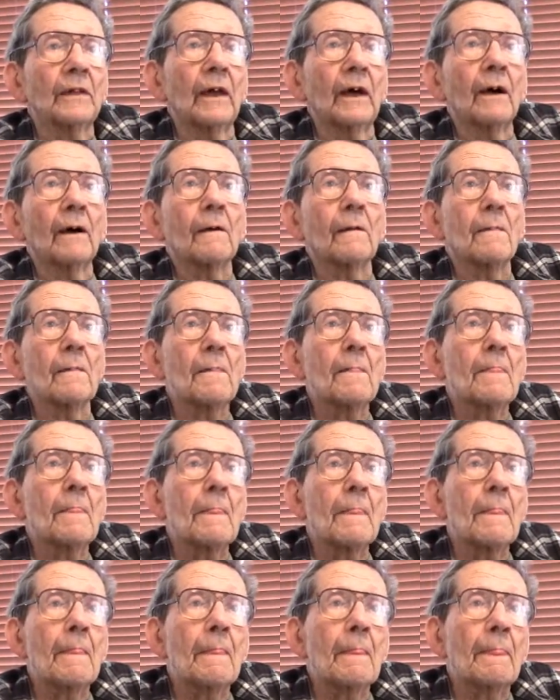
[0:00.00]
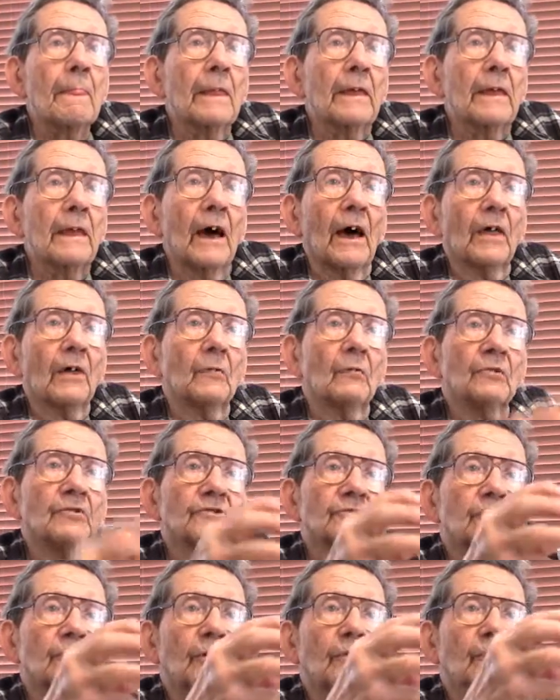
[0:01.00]
Yeah. Yeah, there was
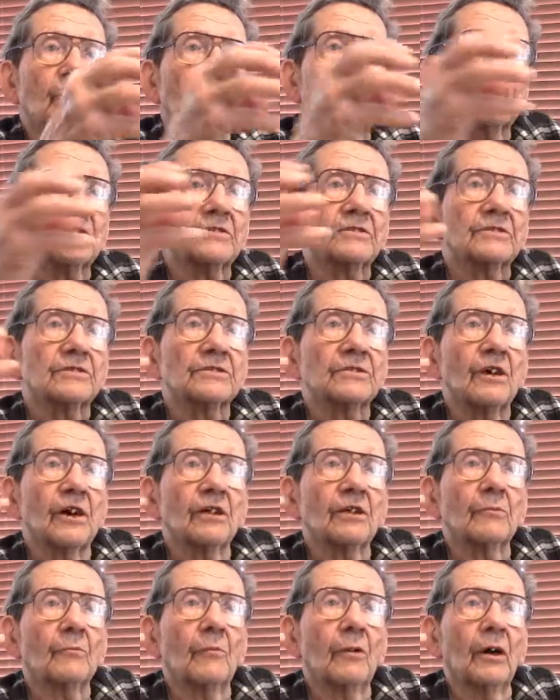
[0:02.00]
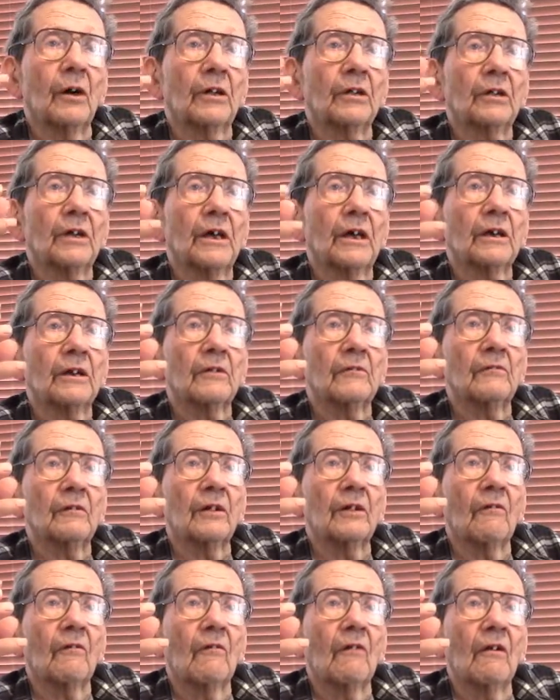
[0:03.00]
3 fins on the end of it.
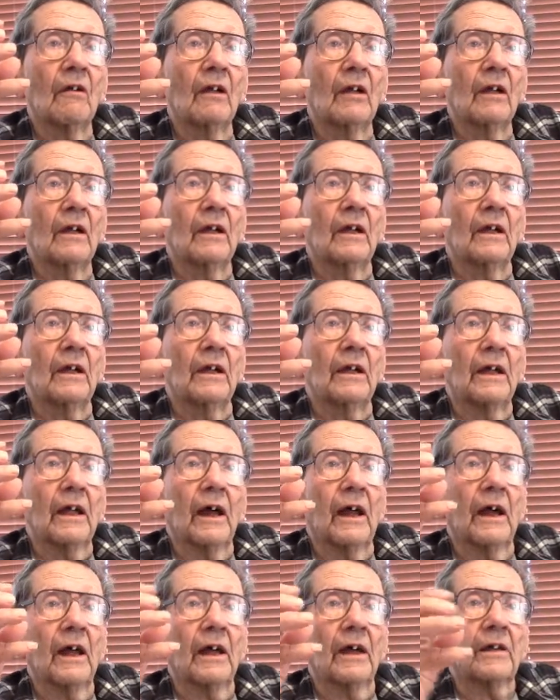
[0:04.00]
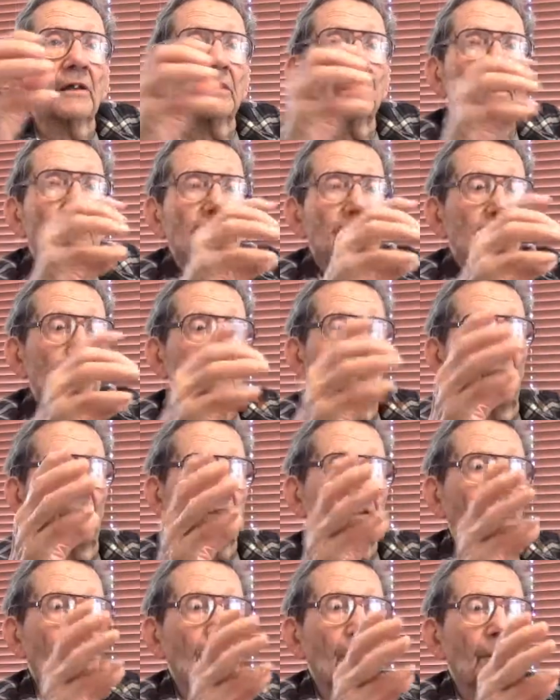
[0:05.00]
Yeah, and then about
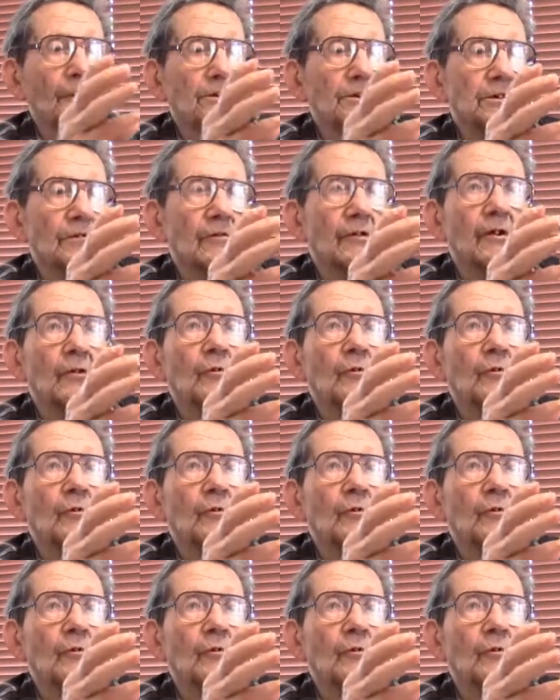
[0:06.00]
that much of it